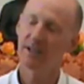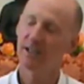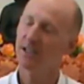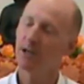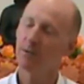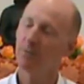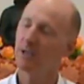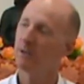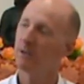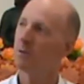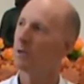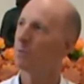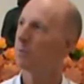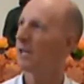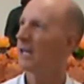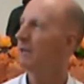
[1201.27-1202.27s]
I don't really
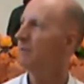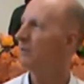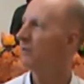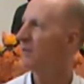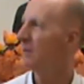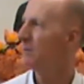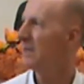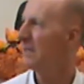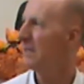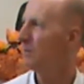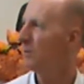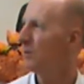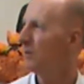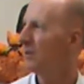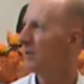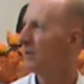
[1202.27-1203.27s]
want to play with them
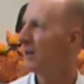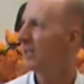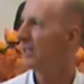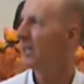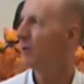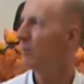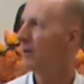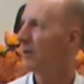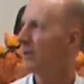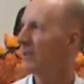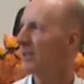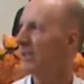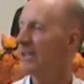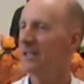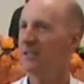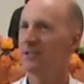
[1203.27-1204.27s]
anymore. I know where it
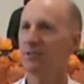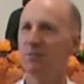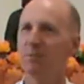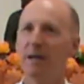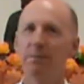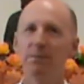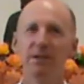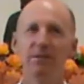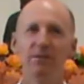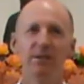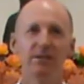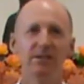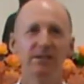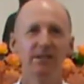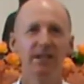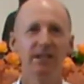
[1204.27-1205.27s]
leads. It will make me feel
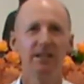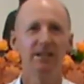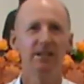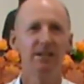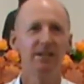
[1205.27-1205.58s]
sick.